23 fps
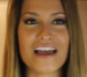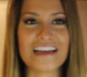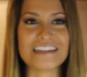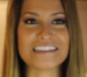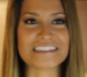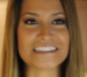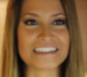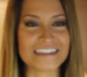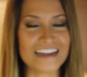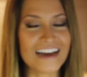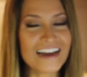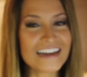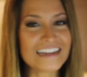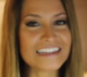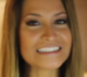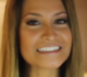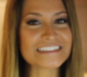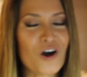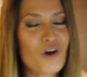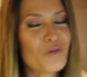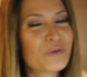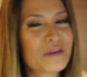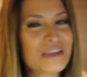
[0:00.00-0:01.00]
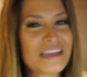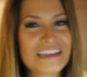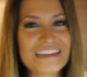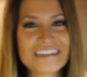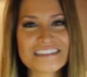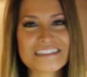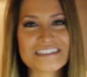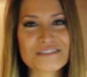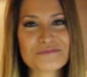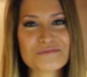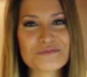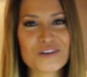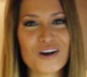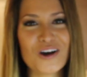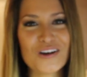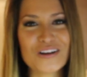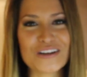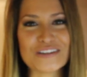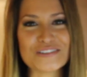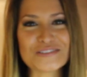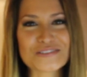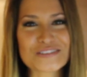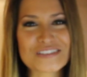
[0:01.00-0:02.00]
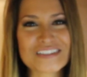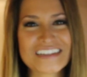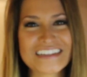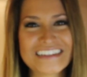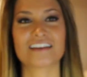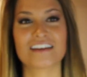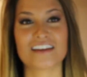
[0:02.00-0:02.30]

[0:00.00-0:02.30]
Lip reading: And tonight I'll be eating some tacos.